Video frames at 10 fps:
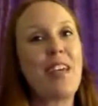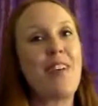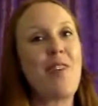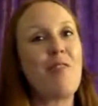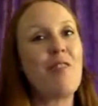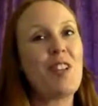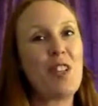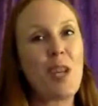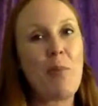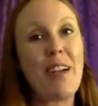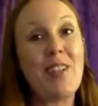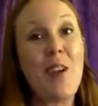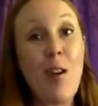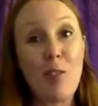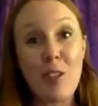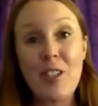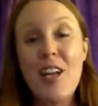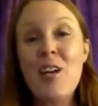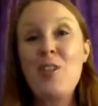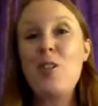on finishing my novel.
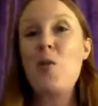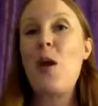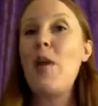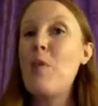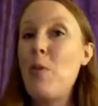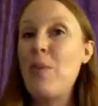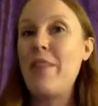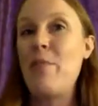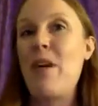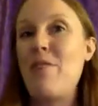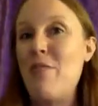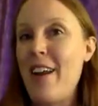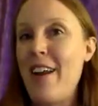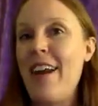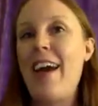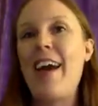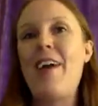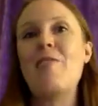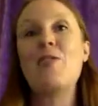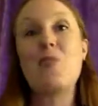So I'm hoping that by Friday I
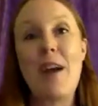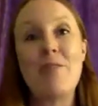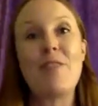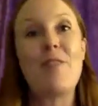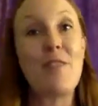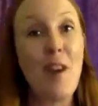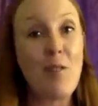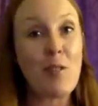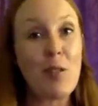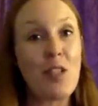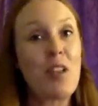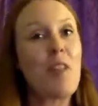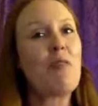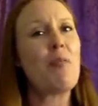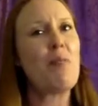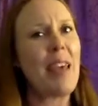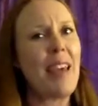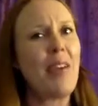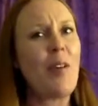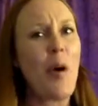have a draft of a novel, which is kind of a
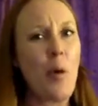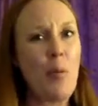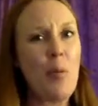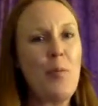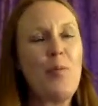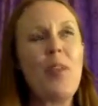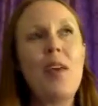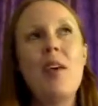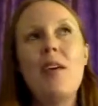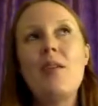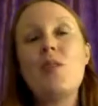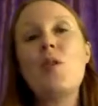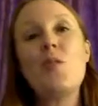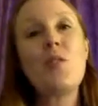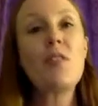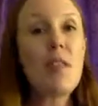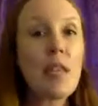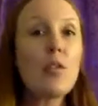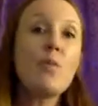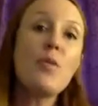big hope. So you could think
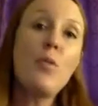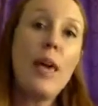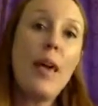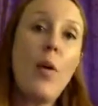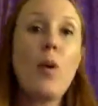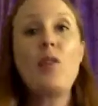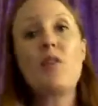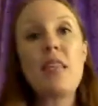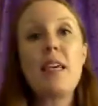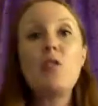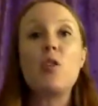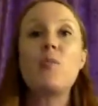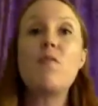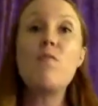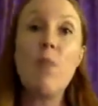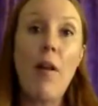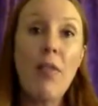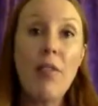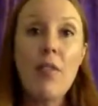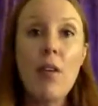in terms of week, or you could think in terms of
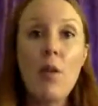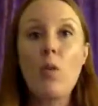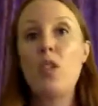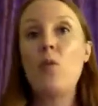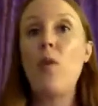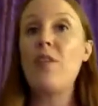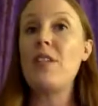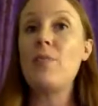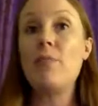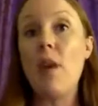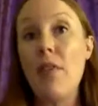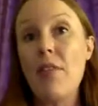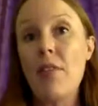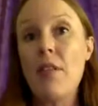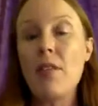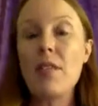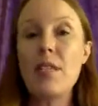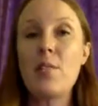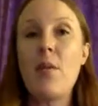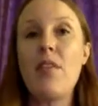month. What do you want this month?
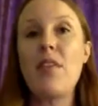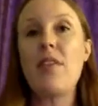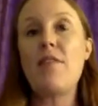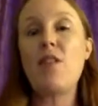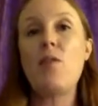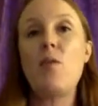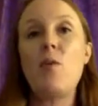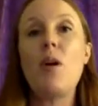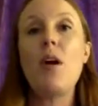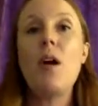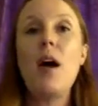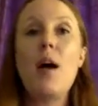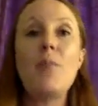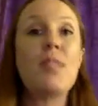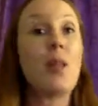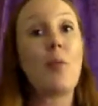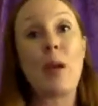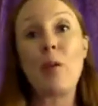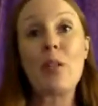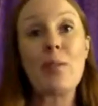This month, if you
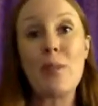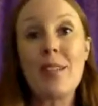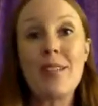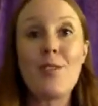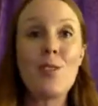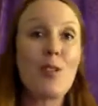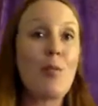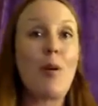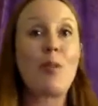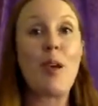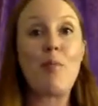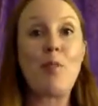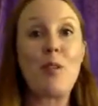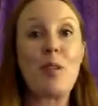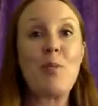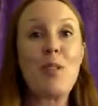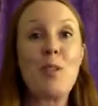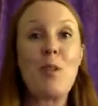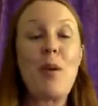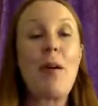celebrate Christmas, it's just about time for Christmas. So
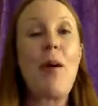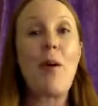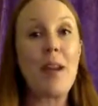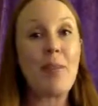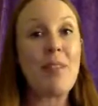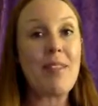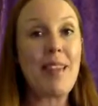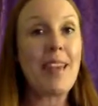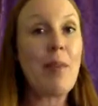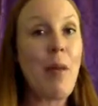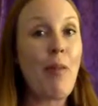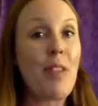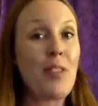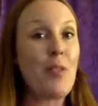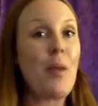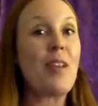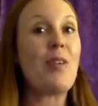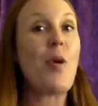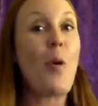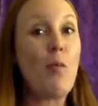you might already be thinking about things you might
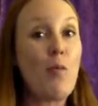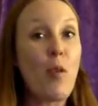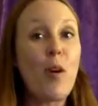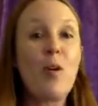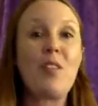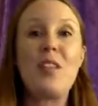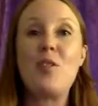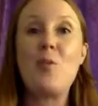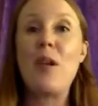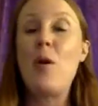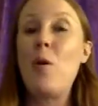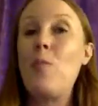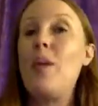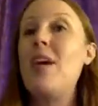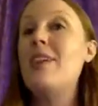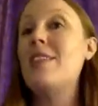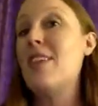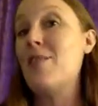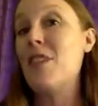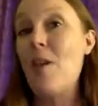hope for or things you might hope to
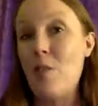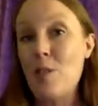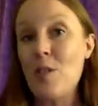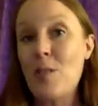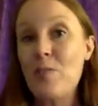give to others.